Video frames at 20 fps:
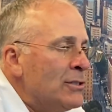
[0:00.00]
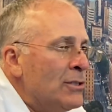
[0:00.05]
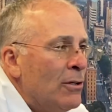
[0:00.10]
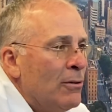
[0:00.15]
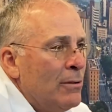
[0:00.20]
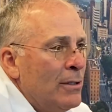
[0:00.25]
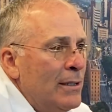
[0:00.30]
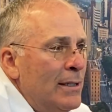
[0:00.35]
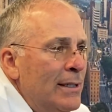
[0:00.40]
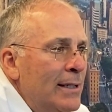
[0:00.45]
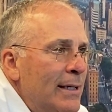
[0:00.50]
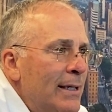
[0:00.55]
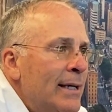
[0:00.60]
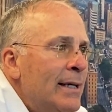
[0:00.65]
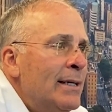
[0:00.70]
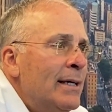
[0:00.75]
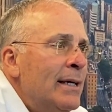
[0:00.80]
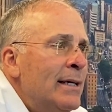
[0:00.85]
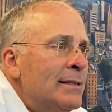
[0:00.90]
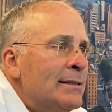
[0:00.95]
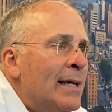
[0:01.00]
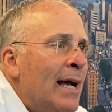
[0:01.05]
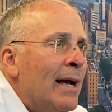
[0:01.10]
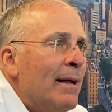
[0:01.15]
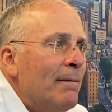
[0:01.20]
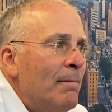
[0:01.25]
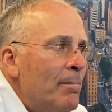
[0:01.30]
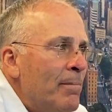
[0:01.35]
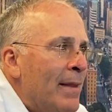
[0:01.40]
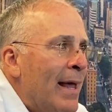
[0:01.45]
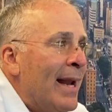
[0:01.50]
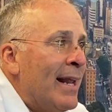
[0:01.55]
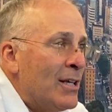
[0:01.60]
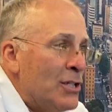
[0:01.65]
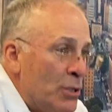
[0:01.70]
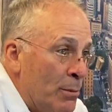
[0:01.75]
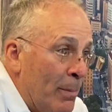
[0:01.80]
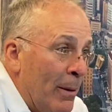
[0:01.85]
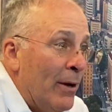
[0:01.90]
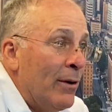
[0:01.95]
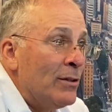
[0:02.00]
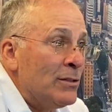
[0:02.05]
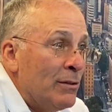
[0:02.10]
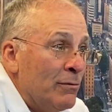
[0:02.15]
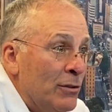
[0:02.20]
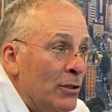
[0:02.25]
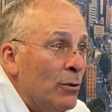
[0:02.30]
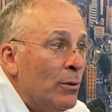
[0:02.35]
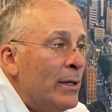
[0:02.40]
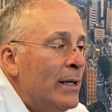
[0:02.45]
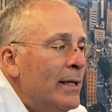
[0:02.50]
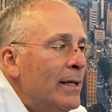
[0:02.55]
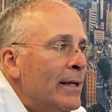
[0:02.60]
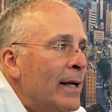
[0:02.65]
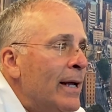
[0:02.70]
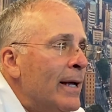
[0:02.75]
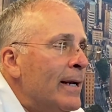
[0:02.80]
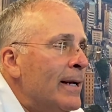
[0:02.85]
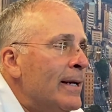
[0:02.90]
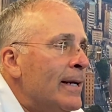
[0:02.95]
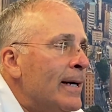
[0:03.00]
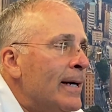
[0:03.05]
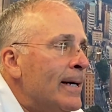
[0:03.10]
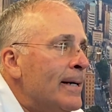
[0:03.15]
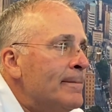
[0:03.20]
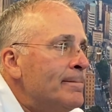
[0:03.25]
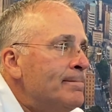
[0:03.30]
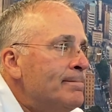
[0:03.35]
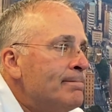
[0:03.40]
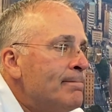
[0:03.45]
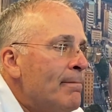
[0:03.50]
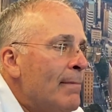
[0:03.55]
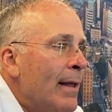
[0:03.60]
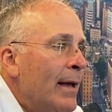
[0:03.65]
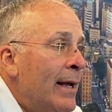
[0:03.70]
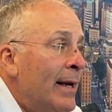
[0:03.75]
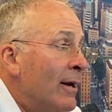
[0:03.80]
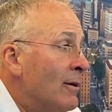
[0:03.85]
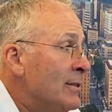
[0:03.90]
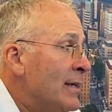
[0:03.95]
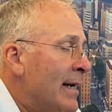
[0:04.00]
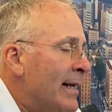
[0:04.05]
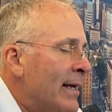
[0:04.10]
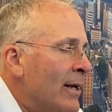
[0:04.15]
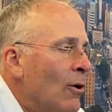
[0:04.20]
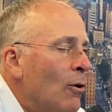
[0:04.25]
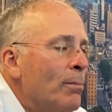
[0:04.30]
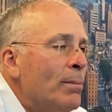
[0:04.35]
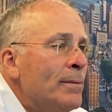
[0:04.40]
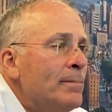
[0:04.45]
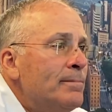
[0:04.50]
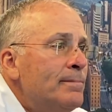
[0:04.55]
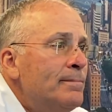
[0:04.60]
So he, has got that experience of doing it, and uh, he knows how to get open.